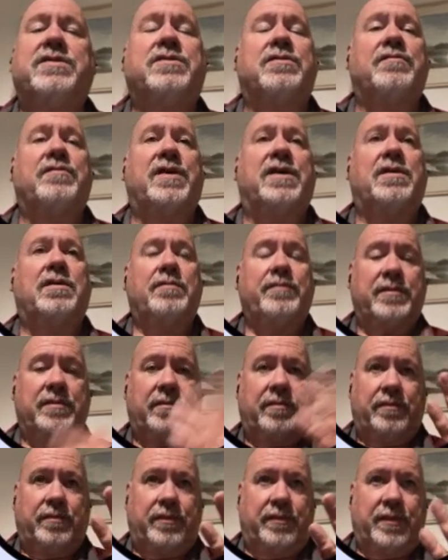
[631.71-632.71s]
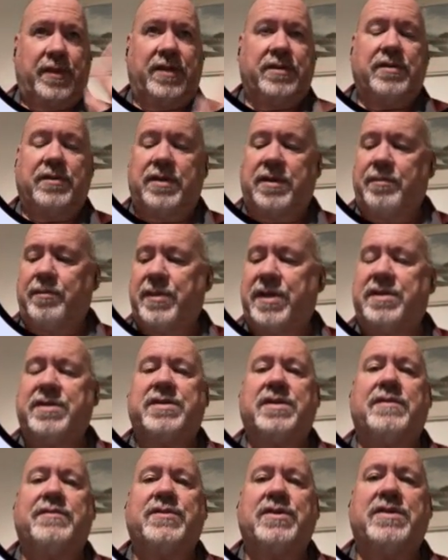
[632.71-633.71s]
to real by the means
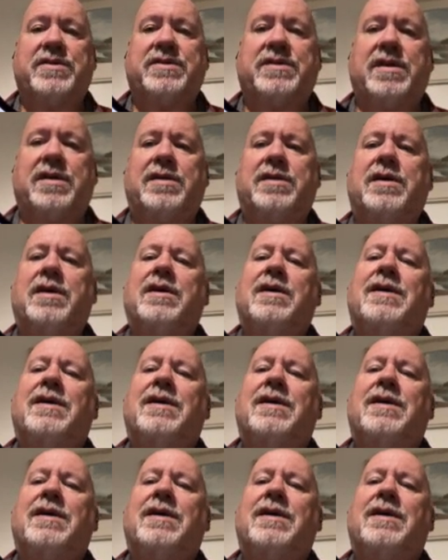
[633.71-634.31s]
I've just said,